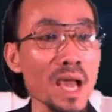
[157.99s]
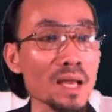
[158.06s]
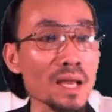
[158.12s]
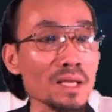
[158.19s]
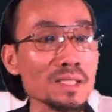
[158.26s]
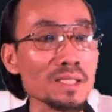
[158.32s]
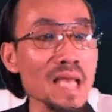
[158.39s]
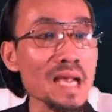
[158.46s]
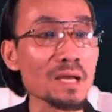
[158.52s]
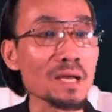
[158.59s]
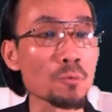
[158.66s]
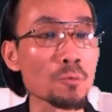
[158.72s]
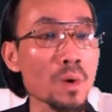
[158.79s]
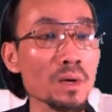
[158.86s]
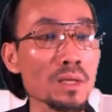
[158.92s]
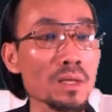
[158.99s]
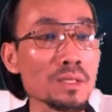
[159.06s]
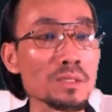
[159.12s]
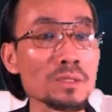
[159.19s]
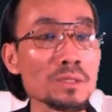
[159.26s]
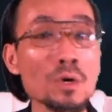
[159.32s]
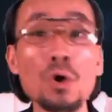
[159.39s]
And the second one
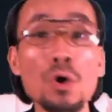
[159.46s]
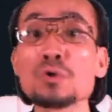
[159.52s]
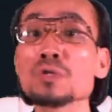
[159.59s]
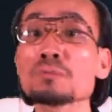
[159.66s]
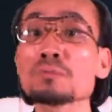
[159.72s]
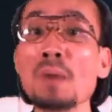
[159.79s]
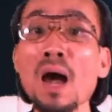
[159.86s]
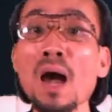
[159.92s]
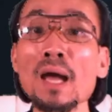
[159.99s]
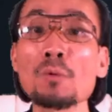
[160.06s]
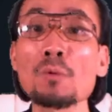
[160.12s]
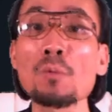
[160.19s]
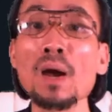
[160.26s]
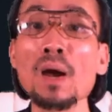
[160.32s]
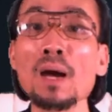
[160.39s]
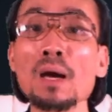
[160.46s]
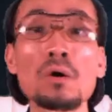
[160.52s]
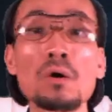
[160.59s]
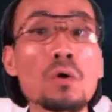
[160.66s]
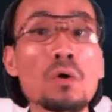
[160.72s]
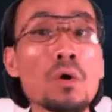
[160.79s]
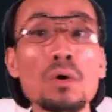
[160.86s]
is no
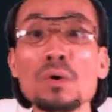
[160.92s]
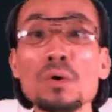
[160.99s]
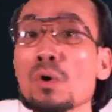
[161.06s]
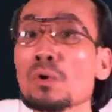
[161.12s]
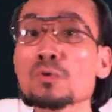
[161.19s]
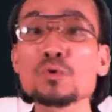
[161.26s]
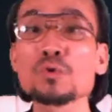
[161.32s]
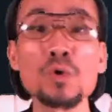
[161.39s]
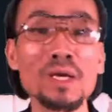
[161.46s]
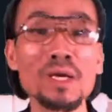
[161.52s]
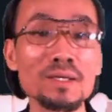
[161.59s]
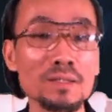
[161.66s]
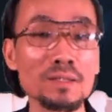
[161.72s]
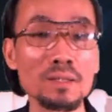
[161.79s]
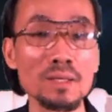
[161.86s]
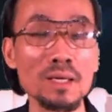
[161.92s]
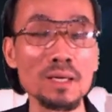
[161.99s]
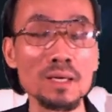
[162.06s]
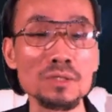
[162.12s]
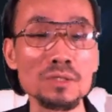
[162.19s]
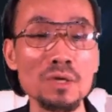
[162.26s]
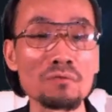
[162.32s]
spyware or no tricks
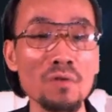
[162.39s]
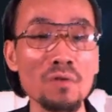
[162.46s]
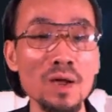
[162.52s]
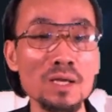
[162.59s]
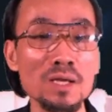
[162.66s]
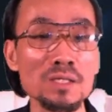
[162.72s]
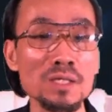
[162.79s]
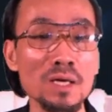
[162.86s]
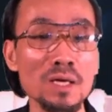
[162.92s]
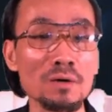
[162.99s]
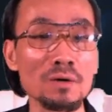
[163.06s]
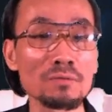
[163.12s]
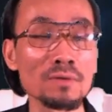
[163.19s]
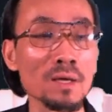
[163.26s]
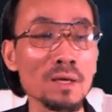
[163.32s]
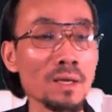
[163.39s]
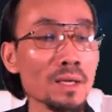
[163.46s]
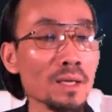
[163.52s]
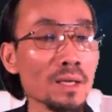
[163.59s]
in the software itself.